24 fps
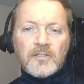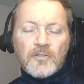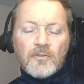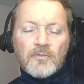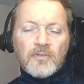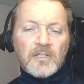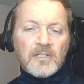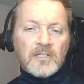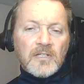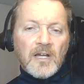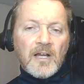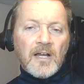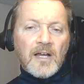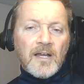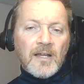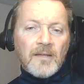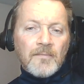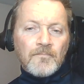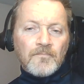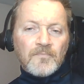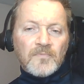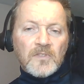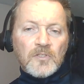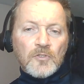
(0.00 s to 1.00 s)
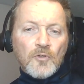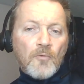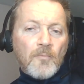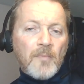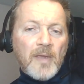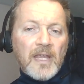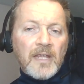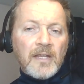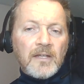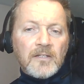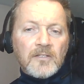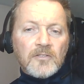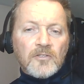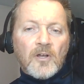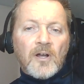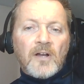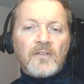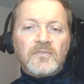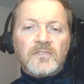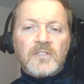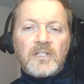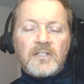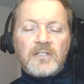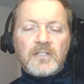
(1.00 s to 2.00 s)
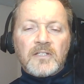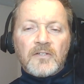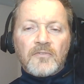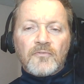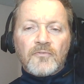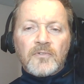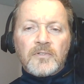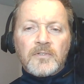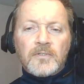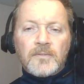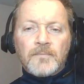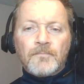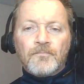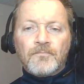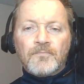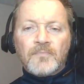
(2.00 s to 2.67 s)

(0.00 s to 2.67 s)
So the time domain is often different.